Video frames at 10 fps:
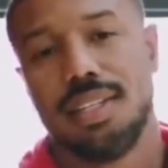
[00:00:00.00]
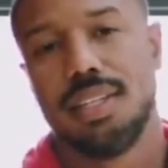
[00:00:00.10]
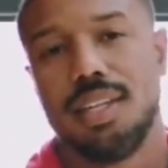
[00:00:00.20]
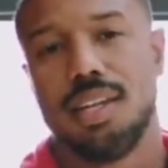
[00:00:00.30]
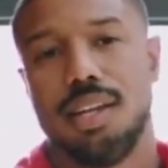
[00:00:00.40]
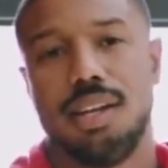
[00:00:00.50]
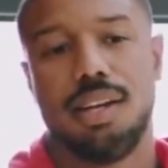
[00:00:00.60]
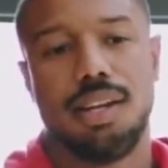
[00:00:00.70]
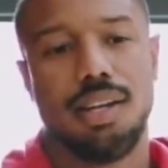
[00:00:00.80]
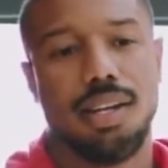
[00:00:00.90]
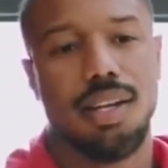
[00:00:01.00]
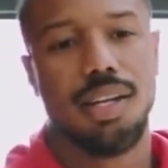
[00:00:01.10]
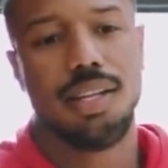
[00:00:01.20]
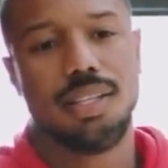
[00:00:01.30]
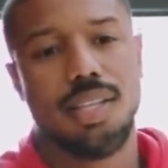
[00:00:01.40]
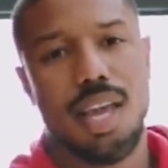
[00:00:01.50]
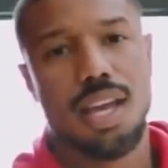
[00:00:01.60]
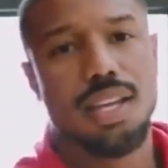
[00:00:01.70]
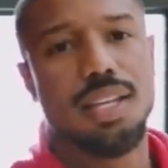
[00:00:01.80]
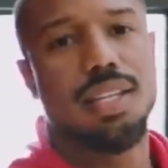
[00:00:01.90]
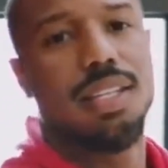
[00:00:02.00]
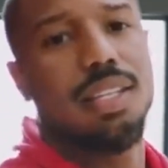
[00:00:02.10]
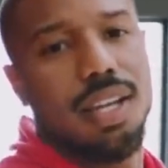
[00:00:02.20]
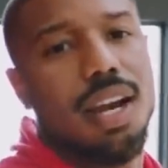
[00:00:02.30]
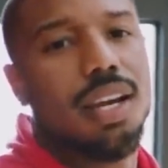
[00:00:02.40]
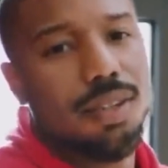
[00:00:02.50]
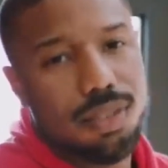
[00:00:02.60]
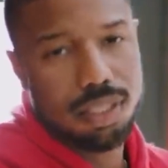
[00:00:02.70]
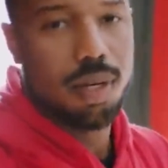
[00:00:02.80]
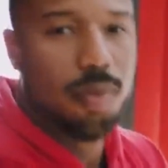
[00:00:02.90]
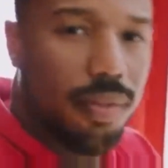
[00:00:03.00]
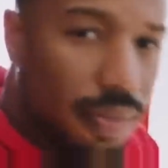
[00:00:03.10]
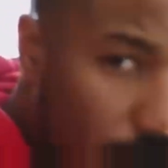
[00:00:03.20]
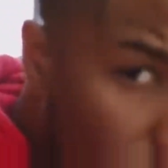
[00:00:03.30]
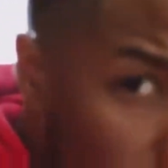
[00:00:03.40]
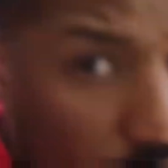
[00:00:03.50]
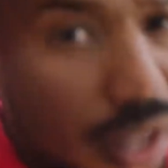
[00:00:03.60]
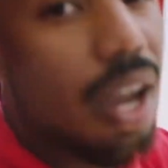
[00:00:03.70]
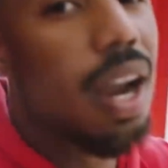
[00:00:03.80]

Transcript: and Michael B. Jordan loves to be physically active, obviously.